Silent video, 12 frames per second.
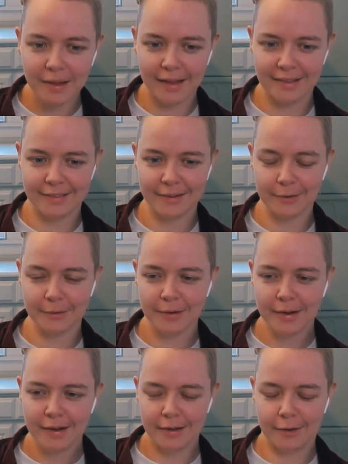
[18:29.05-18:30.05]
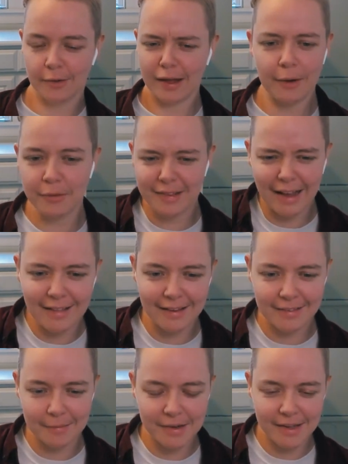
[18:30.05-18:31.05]
And so, you know, like I was telling
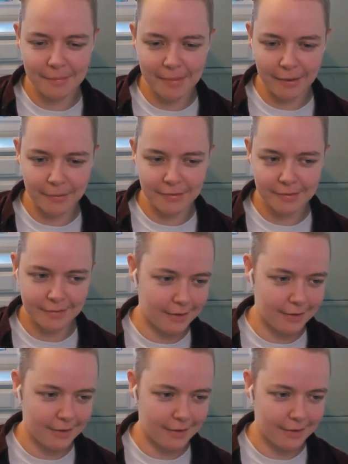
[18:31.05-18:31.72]
somebody about,